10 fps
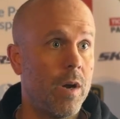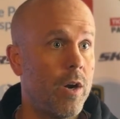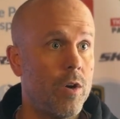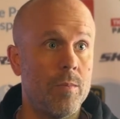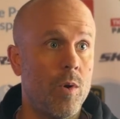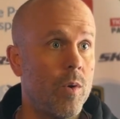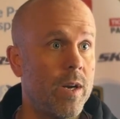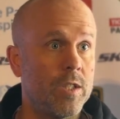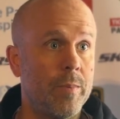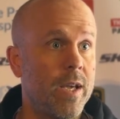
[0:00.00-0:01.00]

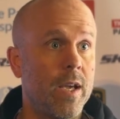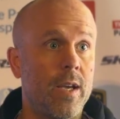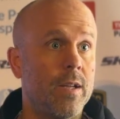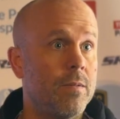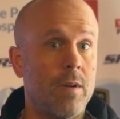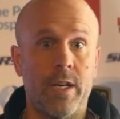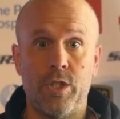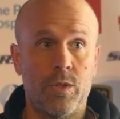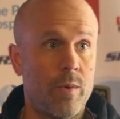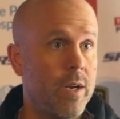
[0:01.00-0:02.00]
already speaking, and I
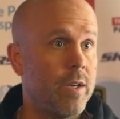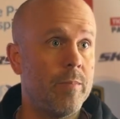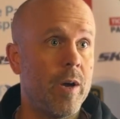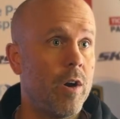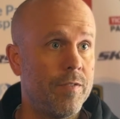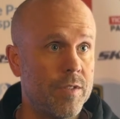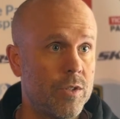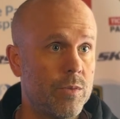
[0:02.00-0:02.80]
just went into my office.